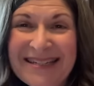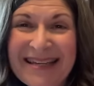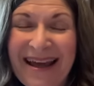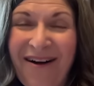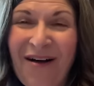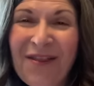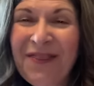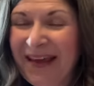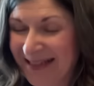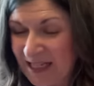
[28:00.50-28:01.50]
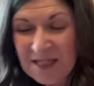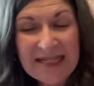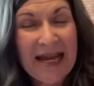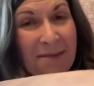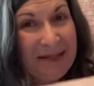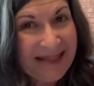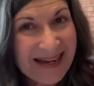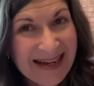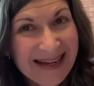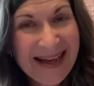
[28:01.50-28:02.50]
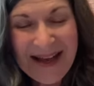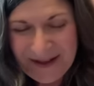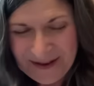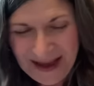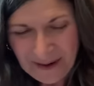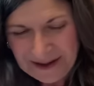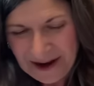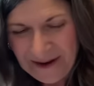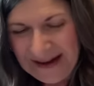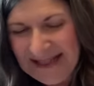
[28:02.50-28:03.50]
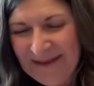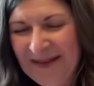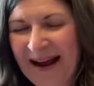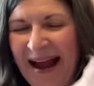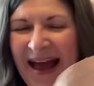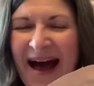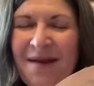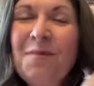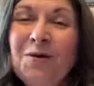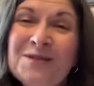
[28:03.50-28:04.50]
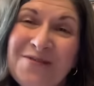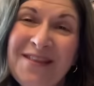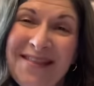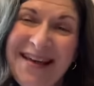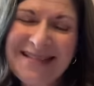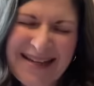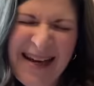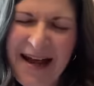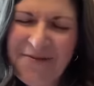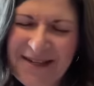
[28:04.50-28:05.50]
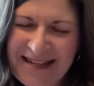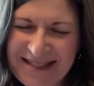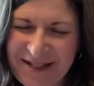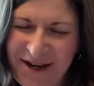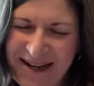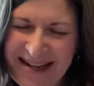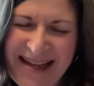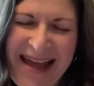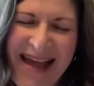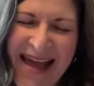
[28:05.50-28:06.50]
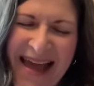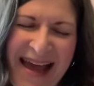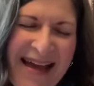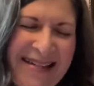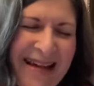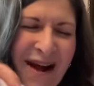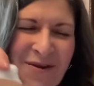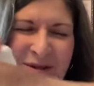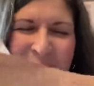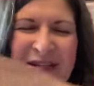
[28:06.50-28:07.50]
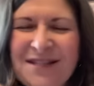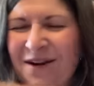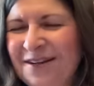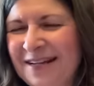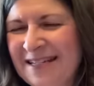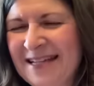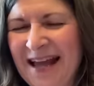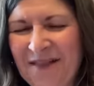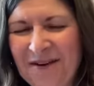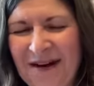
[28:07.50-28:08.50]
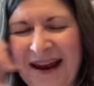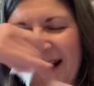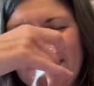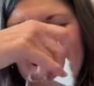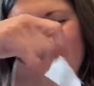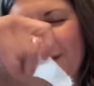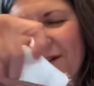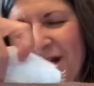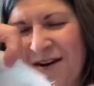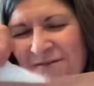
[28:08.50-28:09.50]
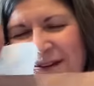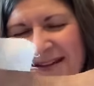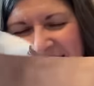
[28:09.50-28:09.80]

to get all the things. It's DMC. So that was already something I had, most of the things, to, enough to get started. And uh, so we started it together and it's just been a lot of fun to